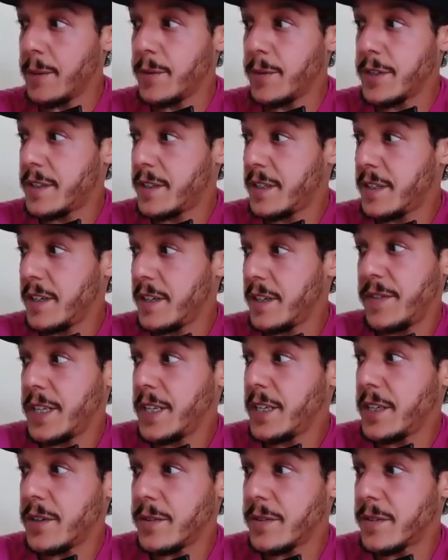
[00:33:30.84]
would see
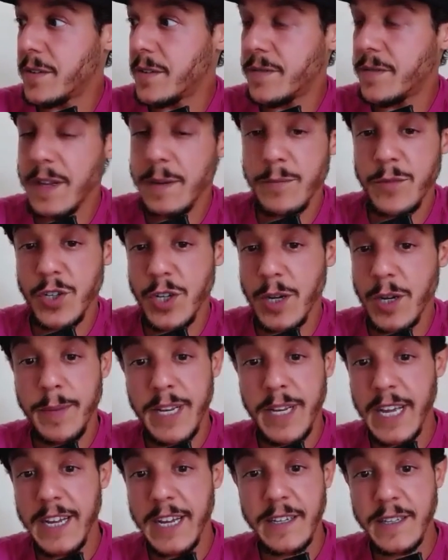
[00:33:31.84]
videos of them
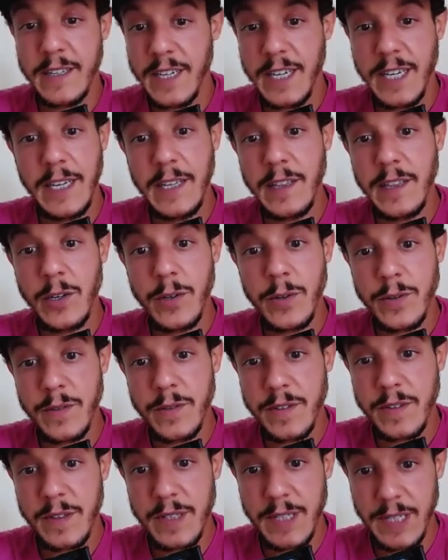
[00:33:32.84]
jumping out of the
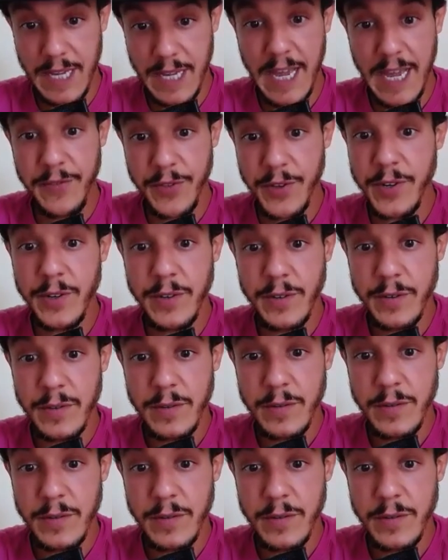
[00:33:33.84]
helos together,